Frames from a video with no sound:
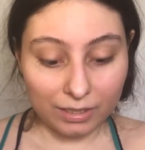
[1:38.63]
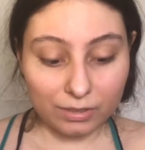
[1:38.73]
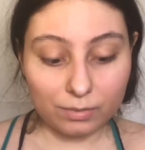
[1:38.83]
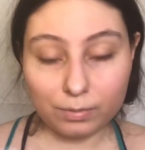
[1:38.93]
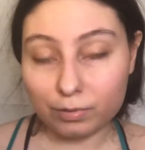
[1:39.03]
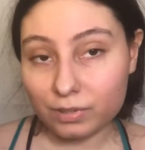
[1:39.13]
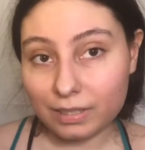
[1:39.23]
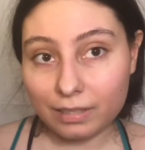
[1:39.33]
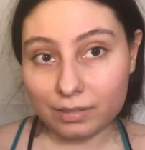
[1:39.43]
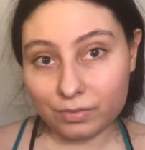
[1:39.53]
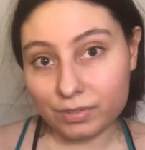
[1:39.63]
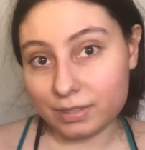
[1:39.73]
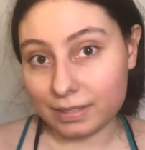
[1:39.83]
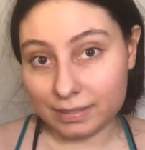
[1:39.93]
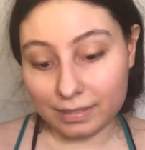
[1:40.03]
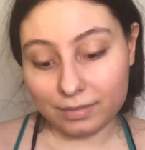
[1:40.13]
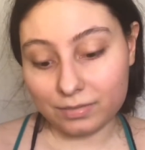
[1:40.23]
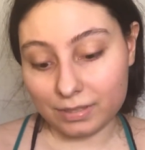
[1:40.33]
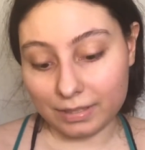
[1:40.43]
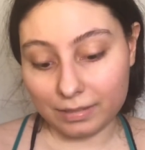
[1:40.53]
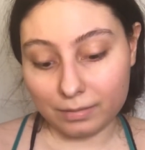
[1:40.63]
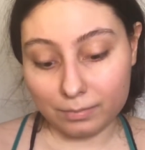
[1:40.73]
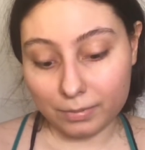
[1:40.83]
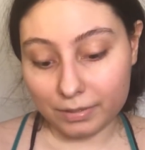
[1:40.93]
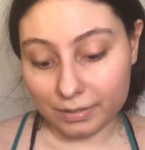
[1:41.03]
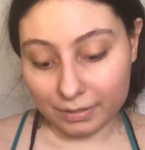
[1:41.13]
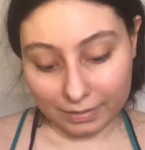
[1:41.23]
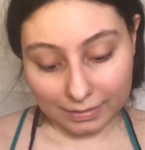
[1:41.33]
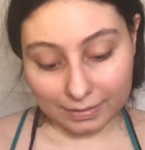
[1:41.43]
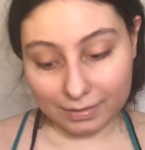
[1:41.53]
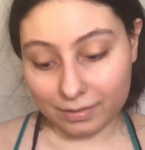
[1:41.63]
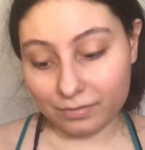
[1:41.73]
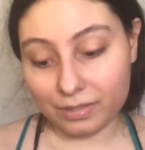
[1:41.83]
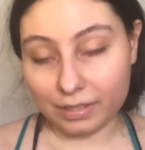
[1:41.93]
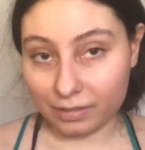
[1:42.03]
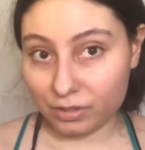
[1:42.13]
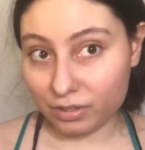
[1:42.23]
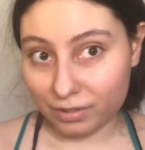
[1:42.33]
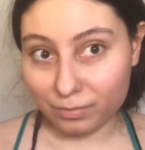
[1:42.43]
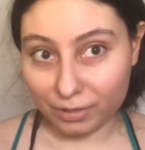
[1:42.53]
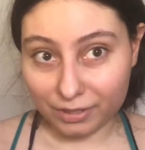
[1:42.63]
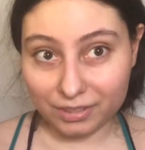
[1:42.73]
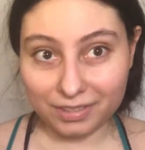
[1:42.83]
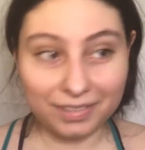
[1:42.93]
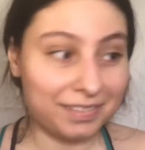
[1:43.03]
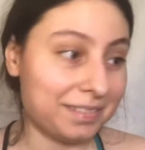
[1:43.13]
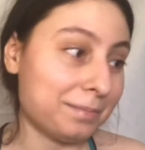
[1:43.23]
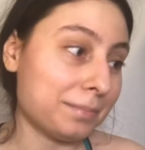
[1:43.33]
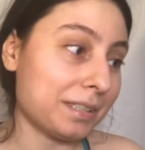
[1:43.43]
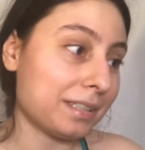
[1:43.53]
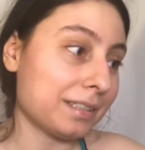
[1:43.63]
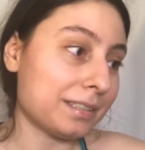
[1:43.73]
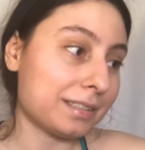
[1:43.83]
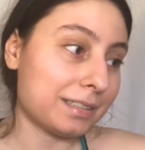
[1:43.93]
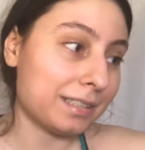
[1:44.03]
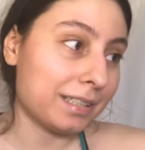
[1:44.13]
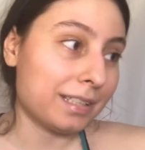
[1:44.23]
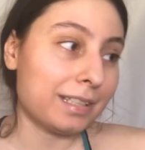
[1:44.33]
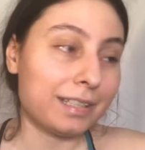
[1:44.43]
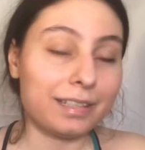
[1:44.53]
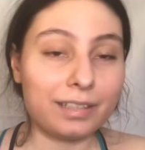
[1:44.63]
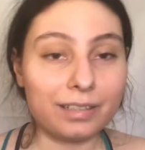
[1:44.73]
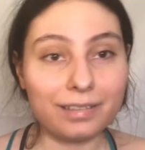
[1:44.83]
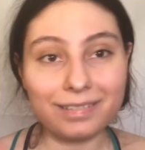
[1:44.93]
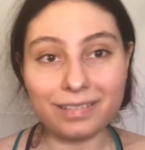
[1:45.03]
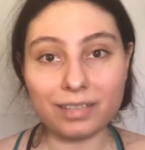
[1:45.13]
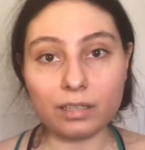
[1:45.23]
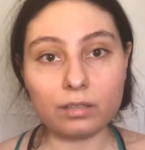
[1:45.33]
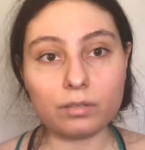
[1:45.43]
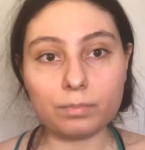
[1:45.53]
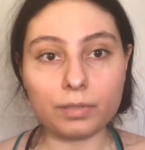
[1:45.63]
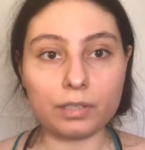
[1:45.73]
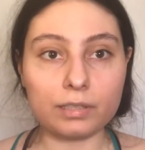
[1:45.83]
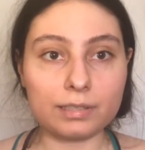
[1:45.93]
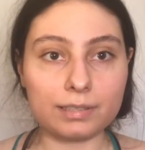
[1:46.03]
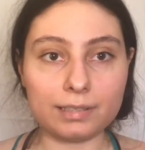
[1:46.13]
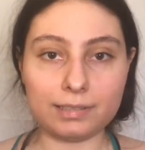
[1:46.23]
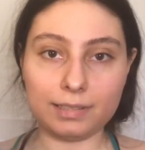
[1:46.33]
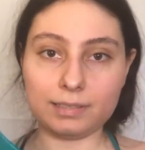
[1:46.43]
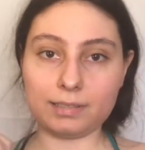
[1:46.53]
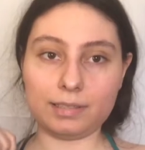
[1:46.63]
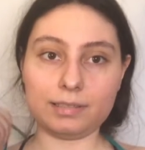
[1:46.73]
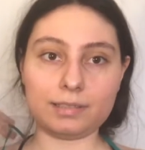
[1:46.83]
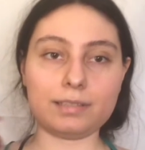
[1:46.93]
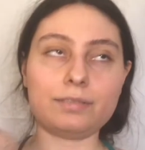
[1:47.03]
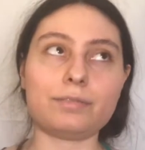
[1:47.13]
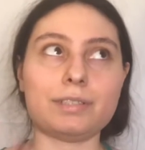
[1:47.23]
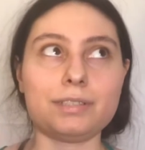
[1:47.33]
supposedly it's for sensitive skin. But let's see if it actually works, because not all products that say sensitive